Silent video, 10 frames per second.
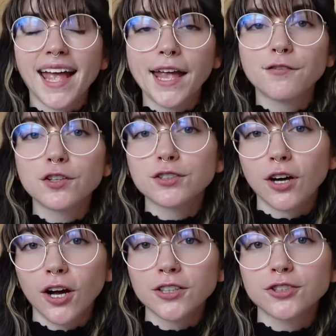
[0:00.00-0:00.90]
If your
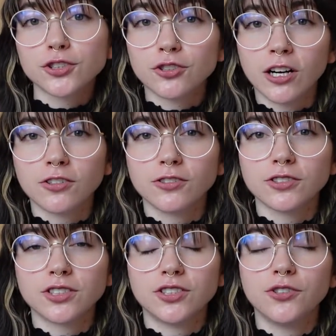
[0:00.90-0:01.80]
dog
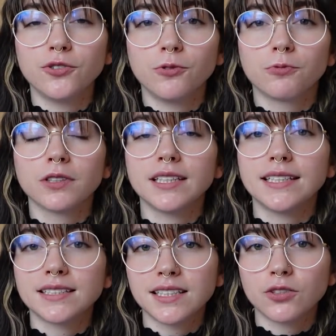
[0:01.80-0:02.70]
struggles to
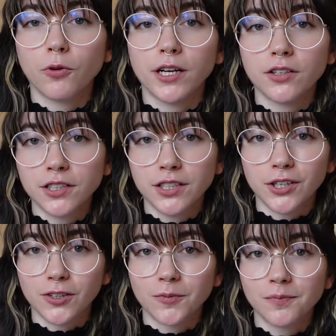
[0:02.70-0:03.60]
release the toy on
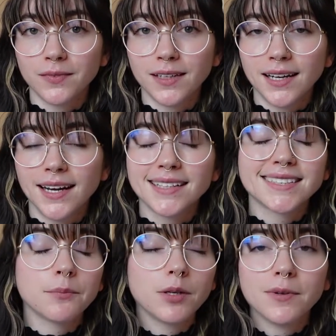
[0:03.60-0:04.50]
cue,
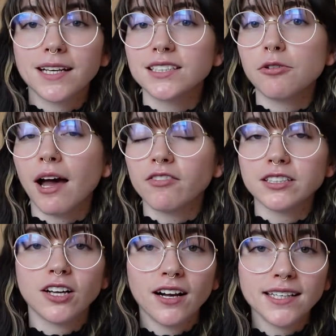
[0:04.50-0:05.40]
simply because you
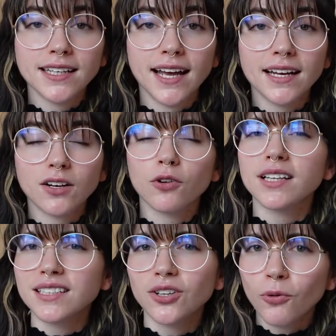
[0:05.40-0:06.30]
haven't taught it yet or
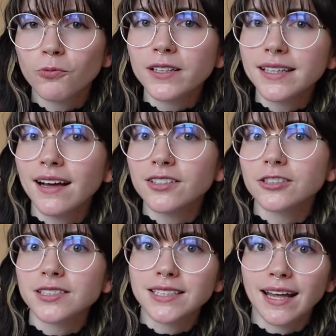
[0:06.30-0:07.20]
they don't really
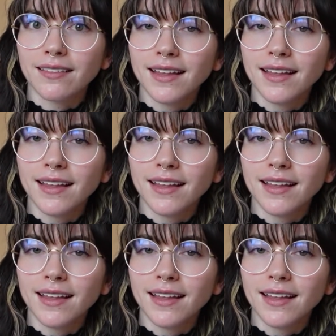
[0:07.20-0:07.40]
understand